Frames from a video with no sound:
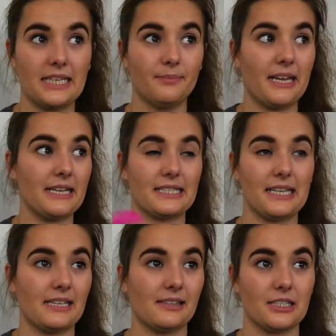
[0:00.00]
Pea's
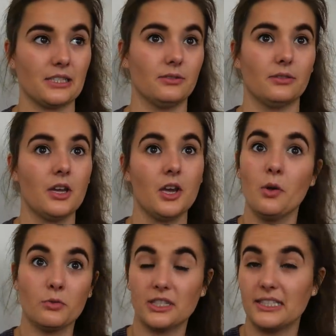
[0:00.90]
teeth until,
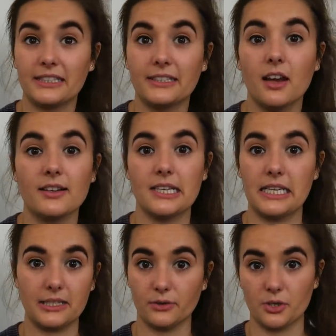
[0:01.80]
she didn't cut
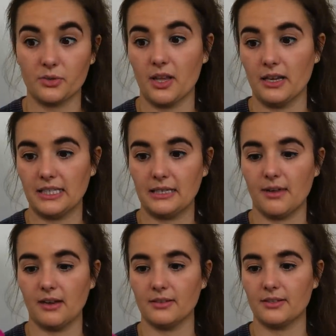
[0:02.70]
teeth till she was 13
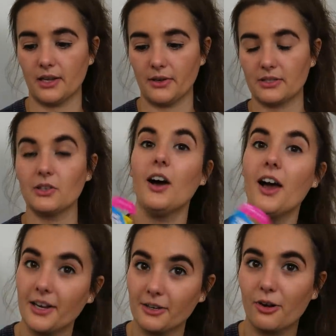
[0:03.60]
months, so it's a lot
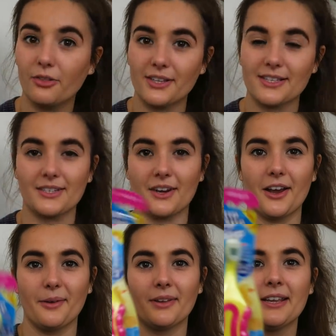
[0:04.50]
earlier on this
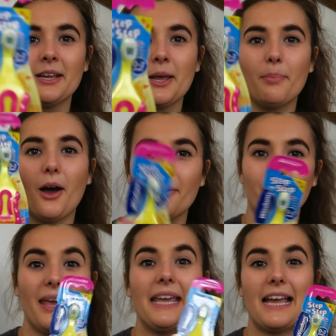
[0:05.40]
time.
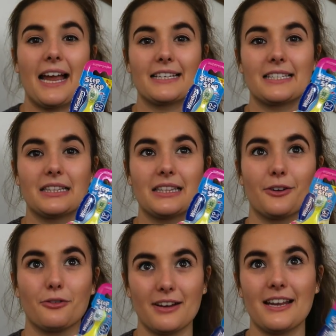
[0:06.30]
But Pea had the
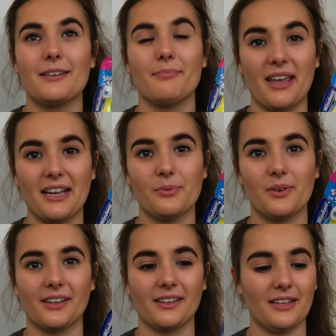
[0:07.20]
green and pink
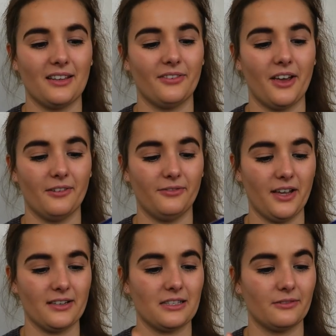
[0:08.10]
one, I think, for her
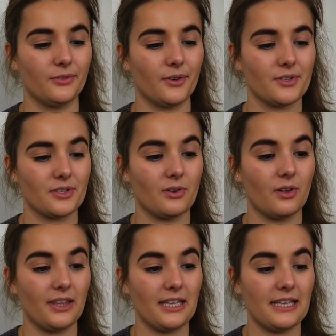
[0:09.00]
first, and Florence has
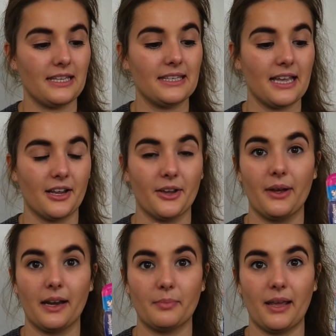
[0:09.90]
got the yellow
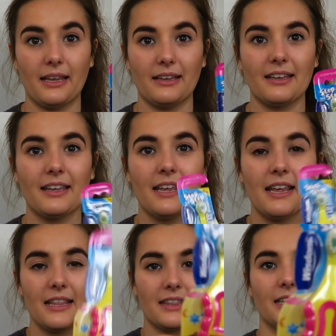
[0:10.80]
and pink,
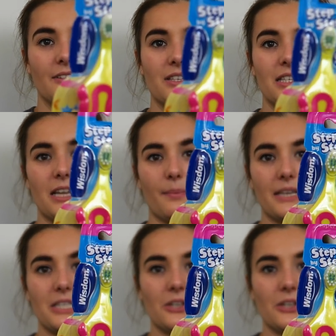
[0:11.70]
the little stubby